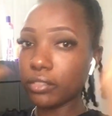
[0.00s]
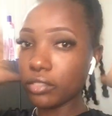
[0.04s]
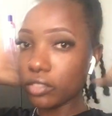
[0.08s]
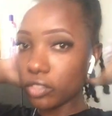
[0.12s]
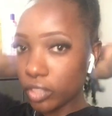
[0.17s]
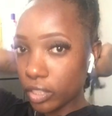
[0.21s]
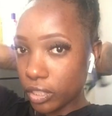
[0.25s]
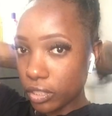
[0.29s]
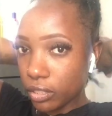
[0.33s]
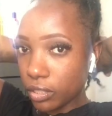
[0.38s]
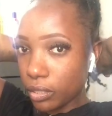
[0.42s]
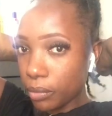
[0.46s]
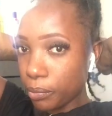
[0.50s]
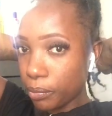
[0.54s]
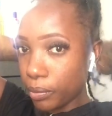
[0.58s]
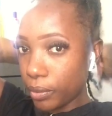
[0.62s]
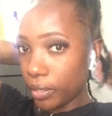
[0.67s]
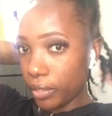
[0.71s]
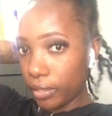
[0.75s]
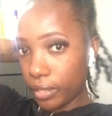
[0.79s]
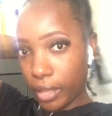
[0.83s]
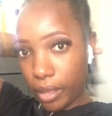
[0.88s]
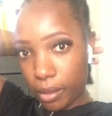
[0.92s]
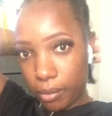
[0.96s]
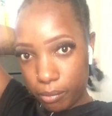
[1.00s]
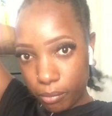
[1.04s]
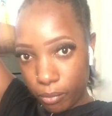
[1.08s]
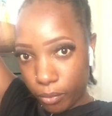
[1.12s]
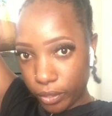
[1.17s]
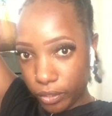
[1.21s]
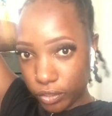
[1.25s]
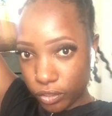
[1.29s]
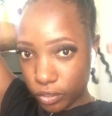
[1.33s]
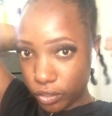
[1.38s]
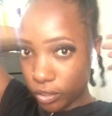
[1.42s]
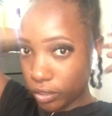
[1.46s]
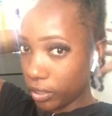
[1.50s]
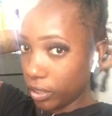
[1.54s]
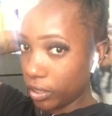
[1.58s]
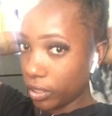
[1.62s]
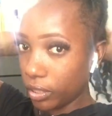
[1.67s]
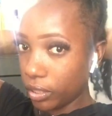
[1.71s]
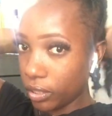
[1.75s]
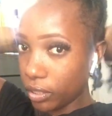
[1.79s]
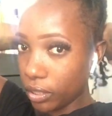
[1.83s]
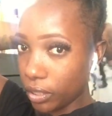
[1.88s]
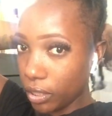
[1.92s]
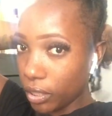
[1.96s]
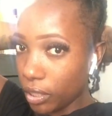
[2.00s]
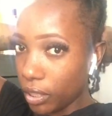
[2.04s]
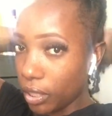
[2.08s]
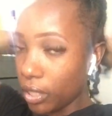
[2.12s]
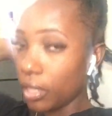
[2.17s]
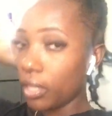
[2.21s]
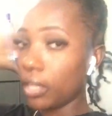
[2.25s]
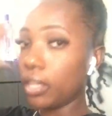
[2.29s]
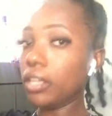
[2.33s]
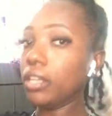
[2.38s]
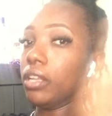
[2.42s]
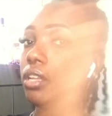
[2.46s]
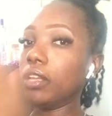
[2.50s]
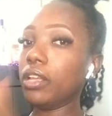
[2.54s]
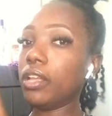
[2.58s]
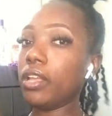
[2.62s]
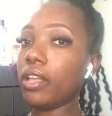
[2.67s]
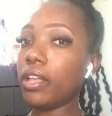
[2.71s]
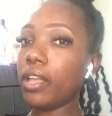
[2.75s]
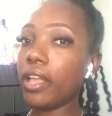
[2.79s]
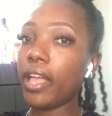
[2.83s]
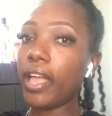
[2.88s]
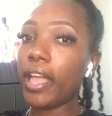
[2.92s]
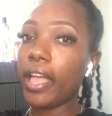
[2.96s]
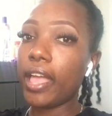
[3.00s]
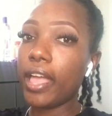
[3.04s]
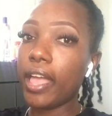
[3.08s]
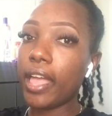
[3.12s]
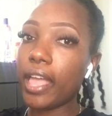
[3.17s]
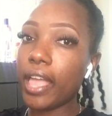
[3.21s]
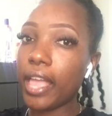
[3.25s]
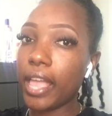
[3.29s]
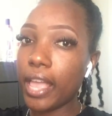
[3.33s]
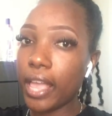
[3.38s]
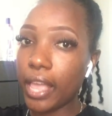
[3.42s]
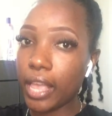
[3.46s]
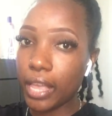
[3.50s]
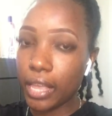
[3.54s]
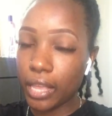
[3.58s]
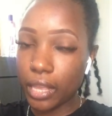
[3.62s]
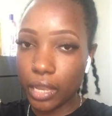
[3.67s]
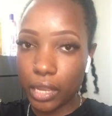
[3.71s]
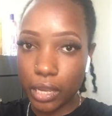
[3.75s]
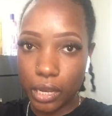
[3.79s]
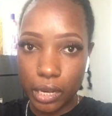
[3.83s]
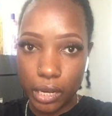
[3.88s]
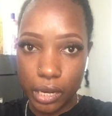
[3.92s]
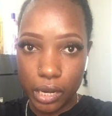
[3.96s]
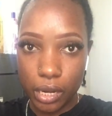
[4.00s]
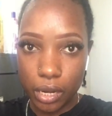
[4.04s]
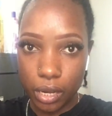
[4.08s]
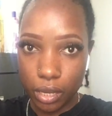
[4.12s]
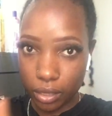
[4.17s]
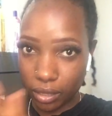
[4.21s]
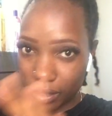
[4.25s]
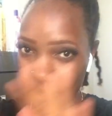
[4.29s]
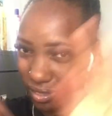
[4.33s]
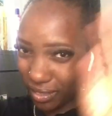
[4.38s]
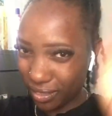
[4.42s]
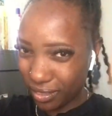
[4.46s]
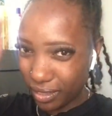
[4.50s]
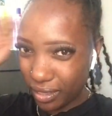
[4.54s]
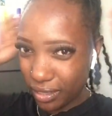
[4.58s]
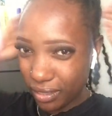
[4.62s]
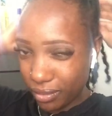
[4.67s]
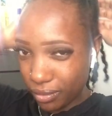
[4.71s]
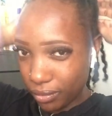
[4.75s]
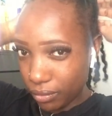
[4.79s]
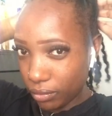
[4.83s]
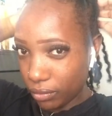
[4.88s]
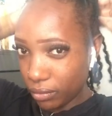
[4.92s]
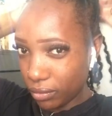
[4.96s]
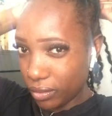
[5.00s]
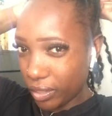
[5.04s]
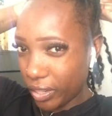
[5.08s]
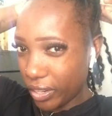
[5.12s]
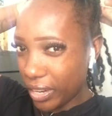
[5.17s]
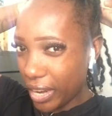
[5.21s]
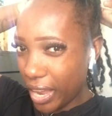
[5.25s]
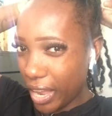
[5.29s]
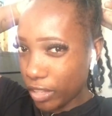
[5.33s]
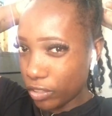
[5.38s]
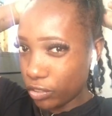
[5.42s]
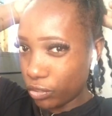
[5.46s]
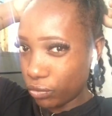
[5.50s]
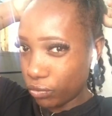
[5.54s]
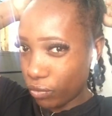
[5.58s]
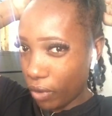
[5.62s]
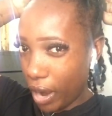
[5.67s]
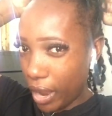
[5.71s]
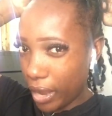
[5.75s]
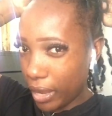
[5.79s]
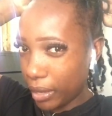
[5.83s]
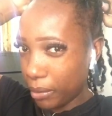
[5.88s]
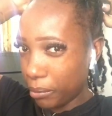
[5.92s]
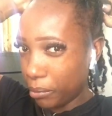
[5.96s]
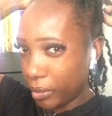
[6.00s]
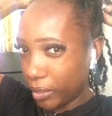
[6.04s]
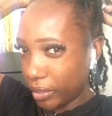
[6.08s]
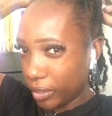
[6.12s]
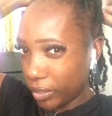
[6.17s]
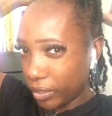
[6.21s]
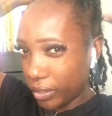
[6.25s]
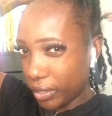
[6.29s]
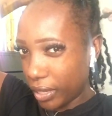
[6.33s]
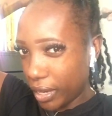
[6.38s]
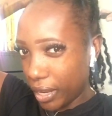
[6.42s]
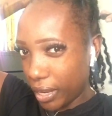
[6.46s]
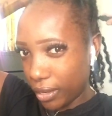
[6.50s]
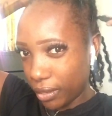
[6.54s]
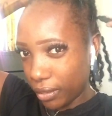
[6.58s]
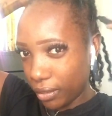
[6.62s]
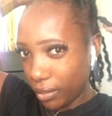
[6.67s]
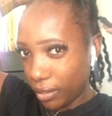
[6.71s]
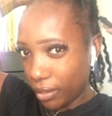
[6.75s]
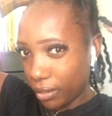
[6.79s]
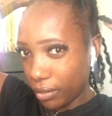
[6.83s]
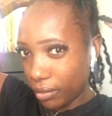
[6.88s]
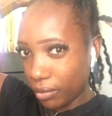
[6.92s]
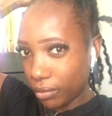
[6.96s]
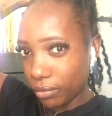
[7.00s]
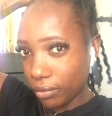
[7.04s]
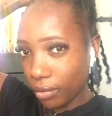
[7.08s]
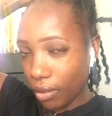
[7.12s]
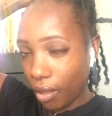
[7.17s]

just to put that moisture, and because they're not dry, but they're not, you know,